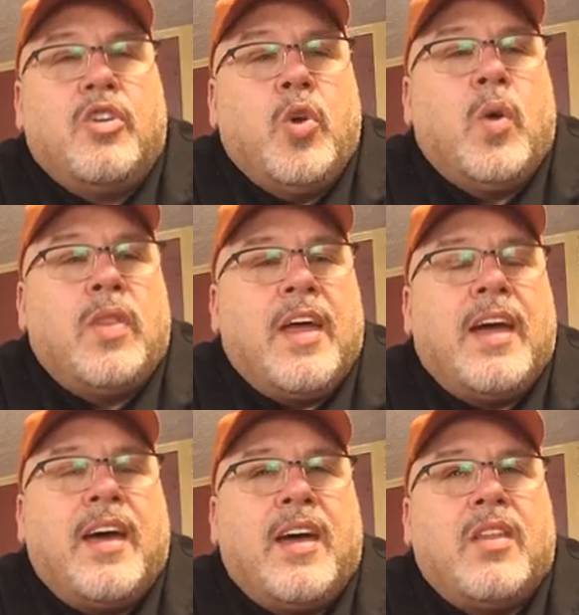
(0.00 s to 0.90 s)
doing
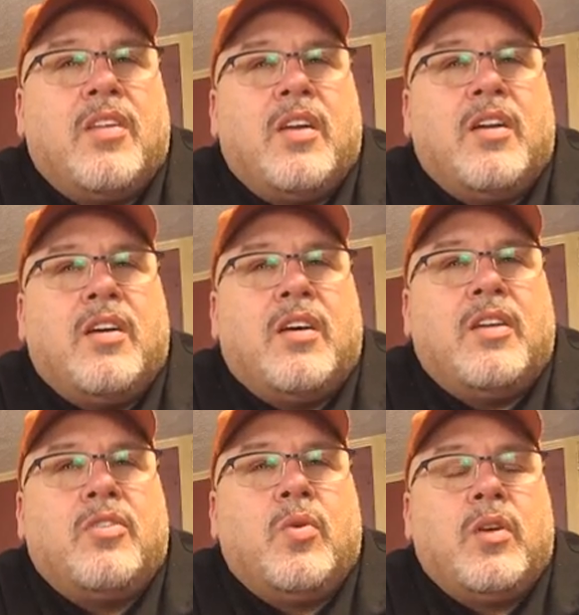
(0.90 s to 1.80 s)
that than
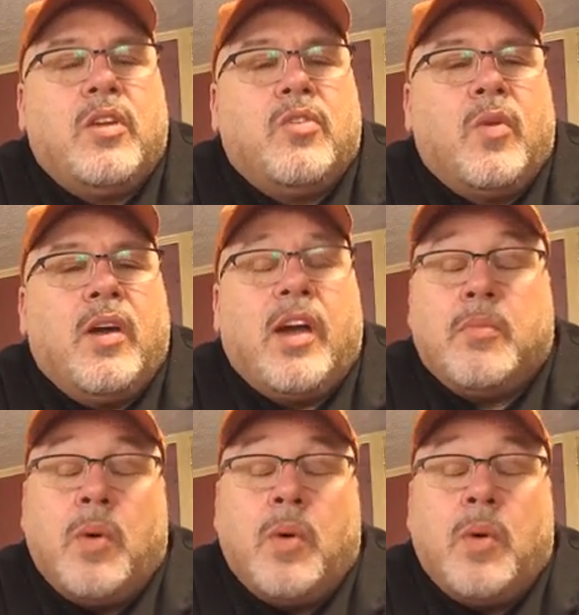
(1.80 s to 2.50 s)
doing it direct.